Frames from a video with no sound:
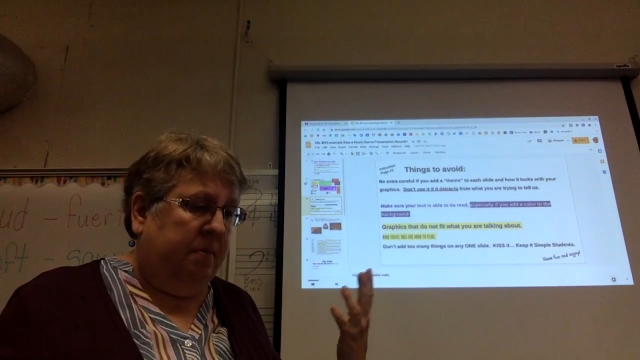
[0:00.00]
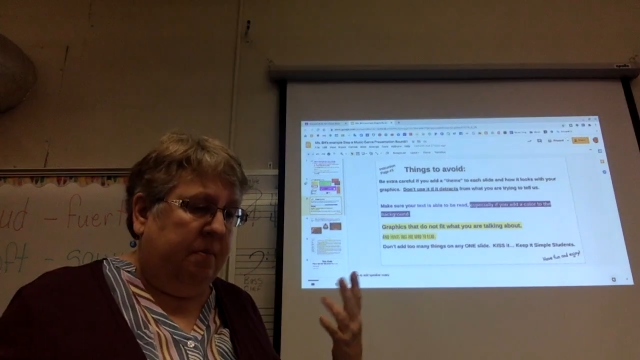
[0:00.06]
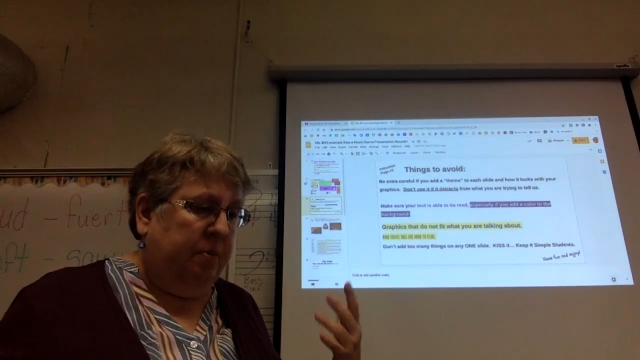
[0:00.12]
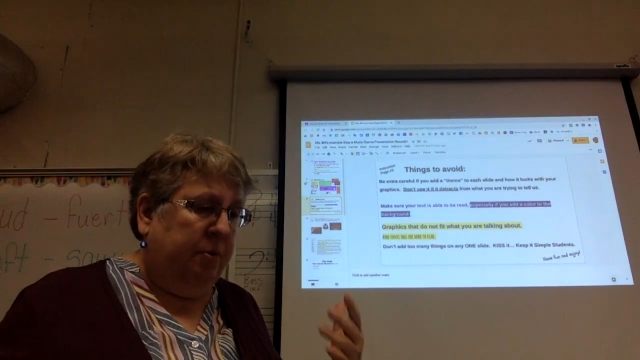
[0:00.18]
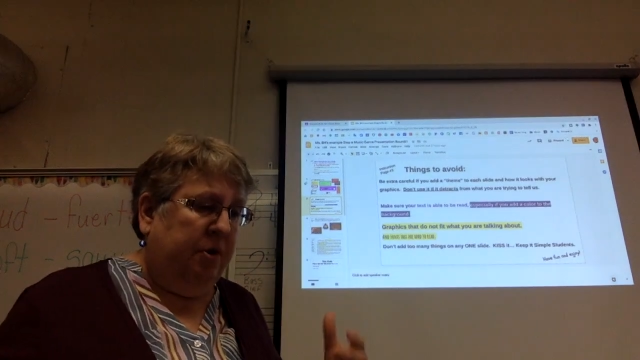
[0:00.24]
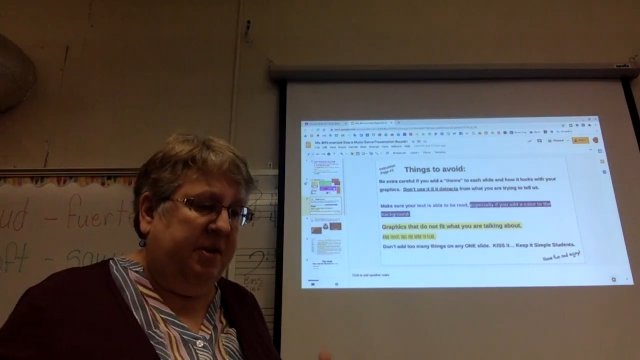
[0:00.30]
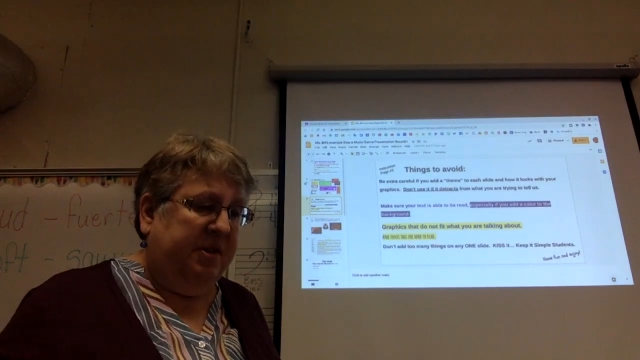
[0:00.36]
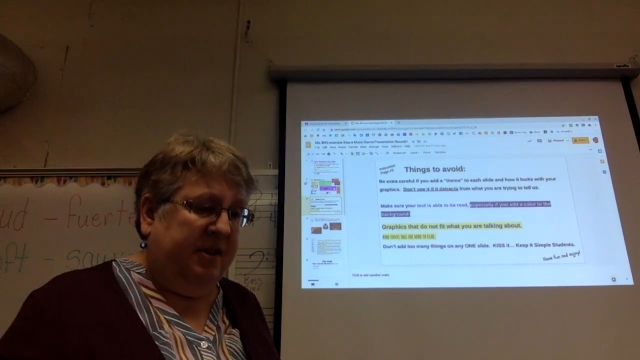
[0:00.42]

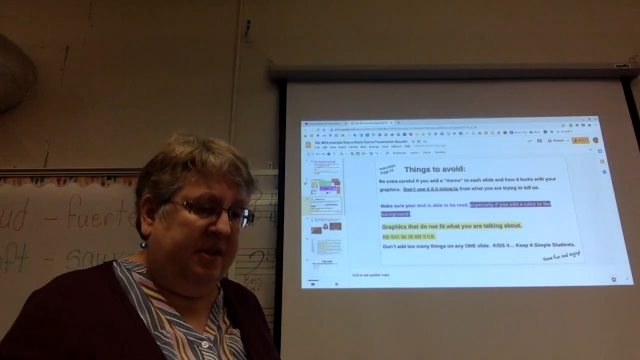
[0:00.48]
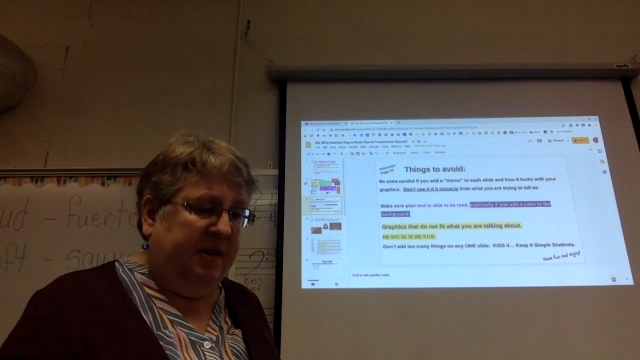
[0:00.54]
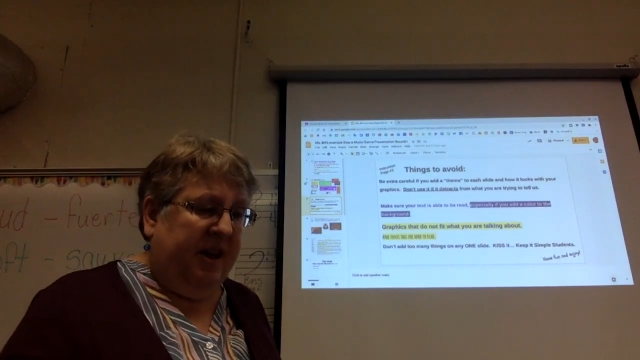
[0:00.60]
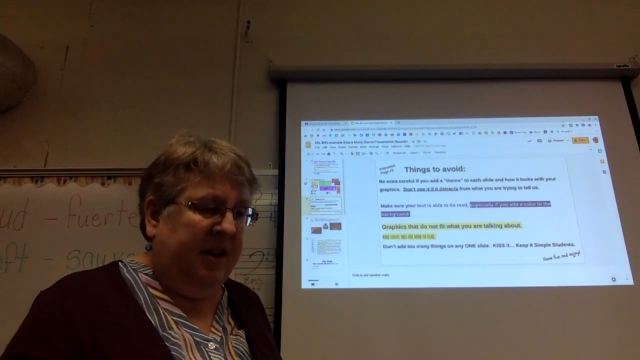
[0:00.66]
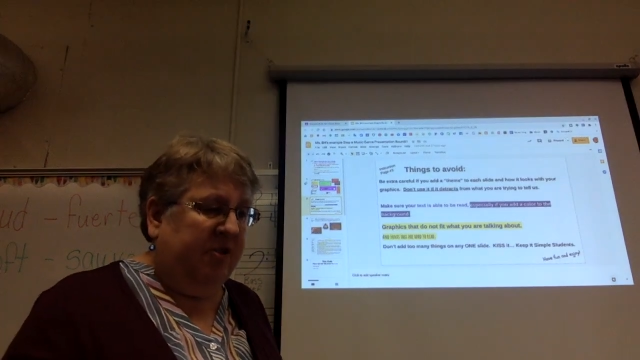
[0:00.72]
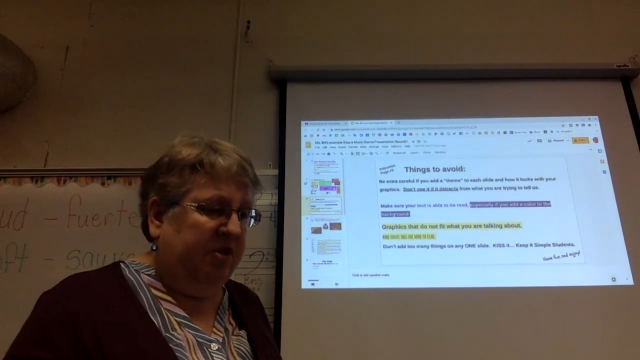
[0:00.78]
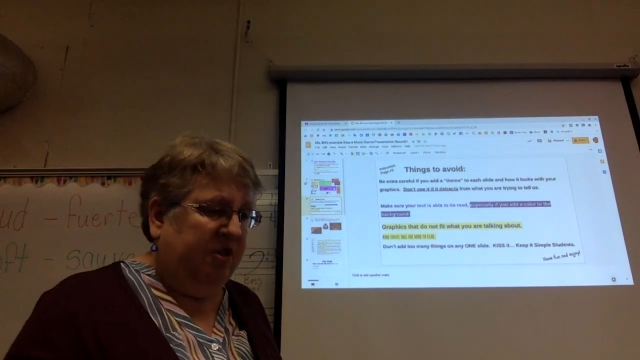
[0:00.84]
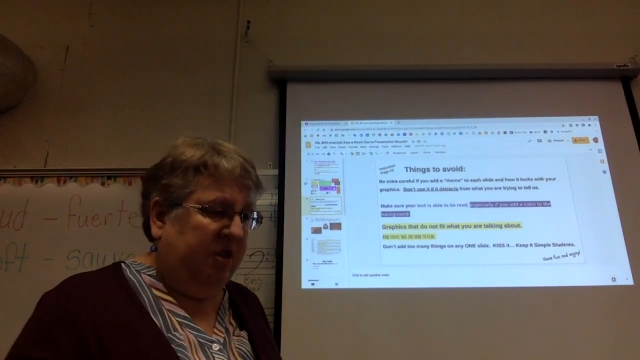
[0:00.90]

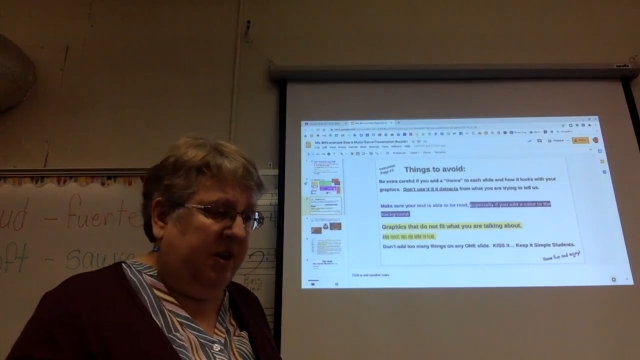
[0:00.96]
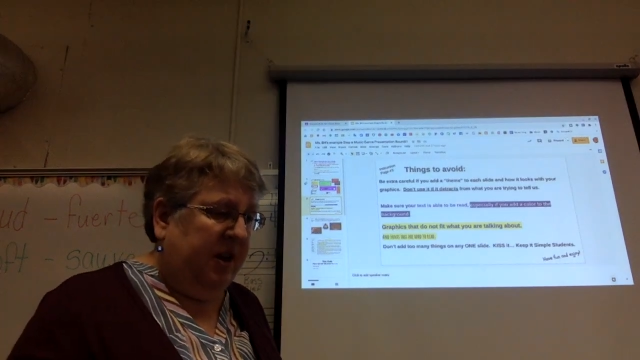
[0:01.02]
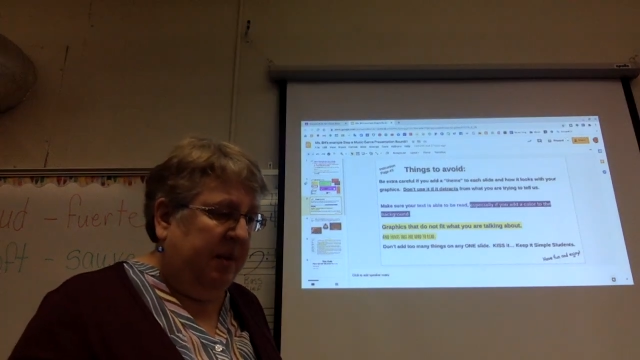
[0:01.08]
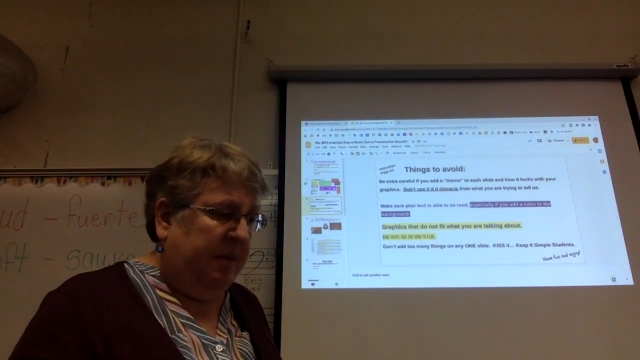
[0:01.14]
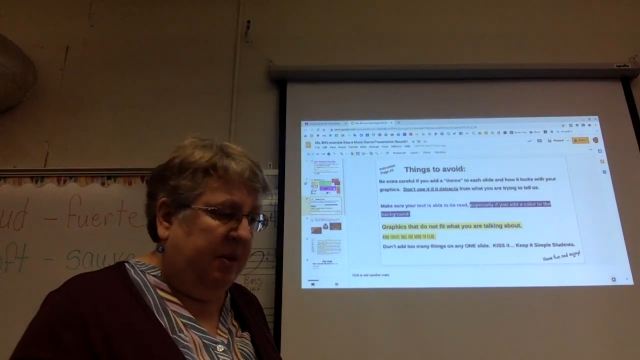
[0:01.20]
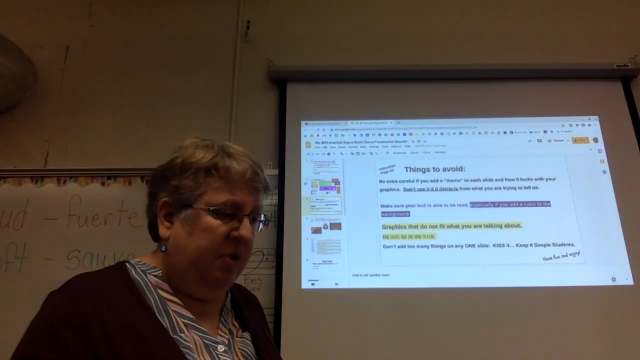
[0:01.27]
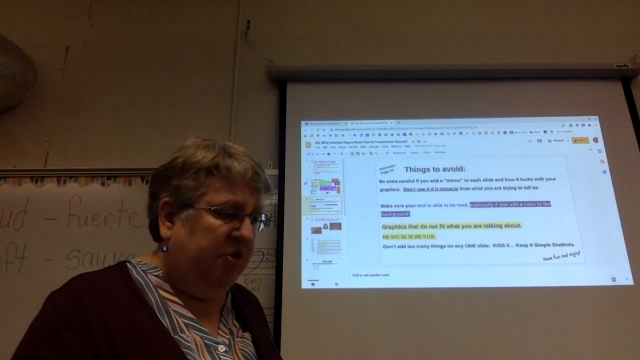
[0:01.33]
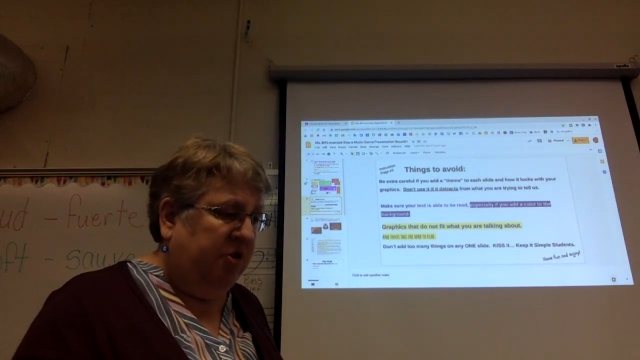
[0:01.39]
presentation.
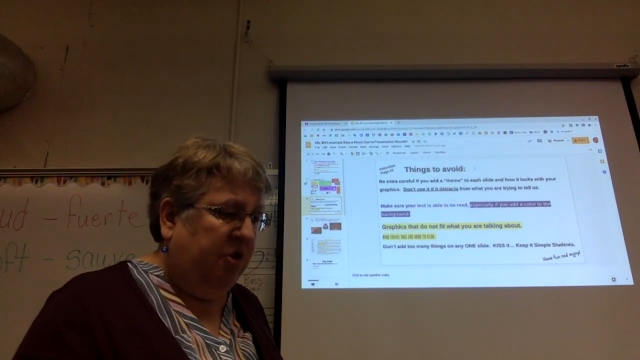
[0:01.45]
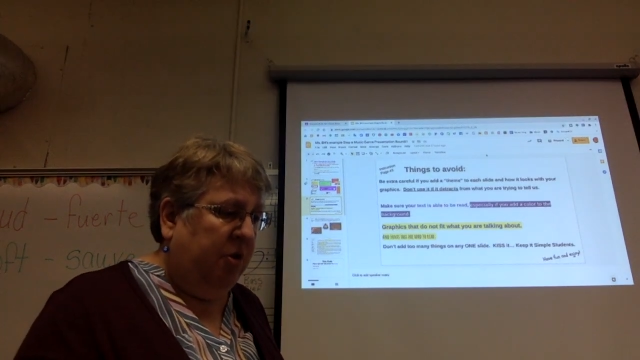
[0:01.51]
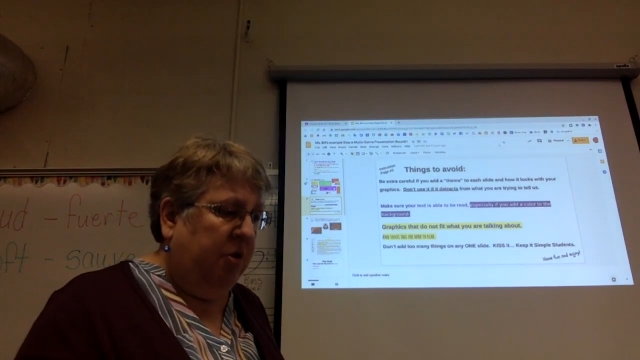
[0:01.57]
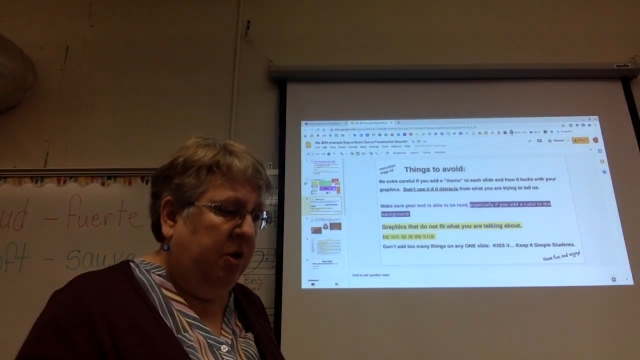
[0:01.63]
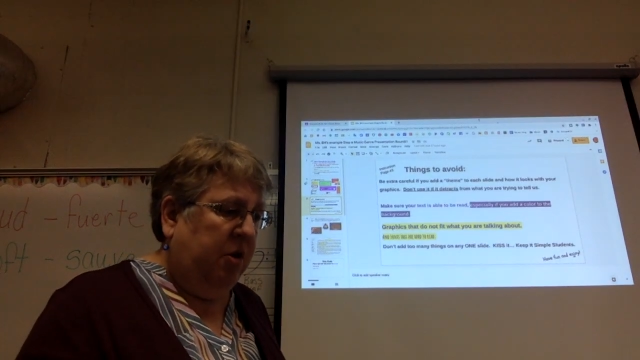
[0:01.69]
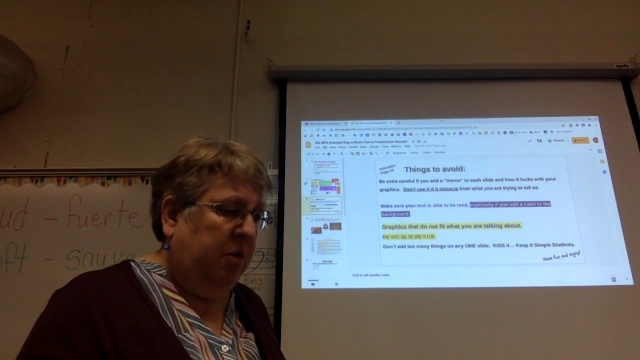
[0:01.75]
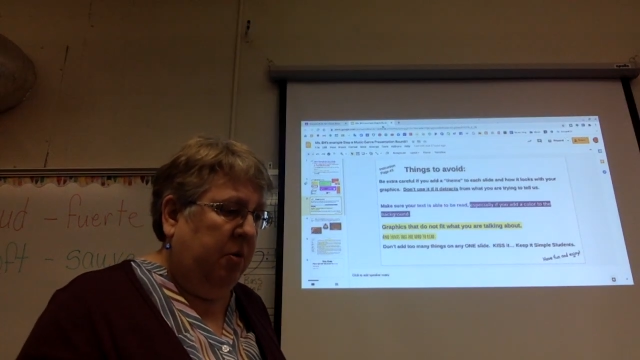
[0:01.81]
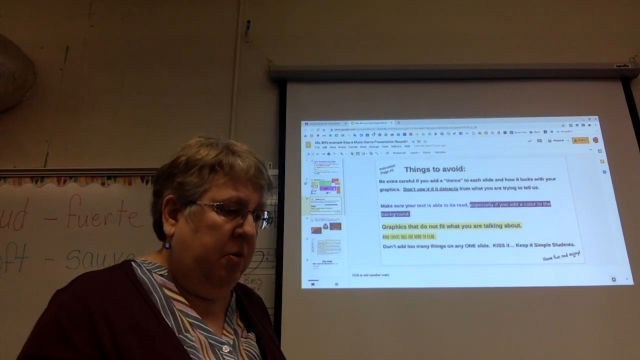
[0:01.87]
Let me show
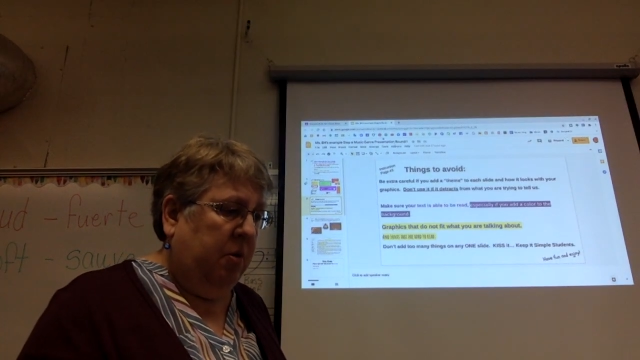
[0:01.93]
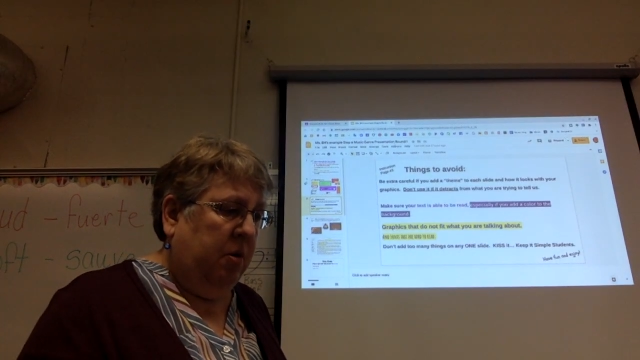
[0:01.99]
you.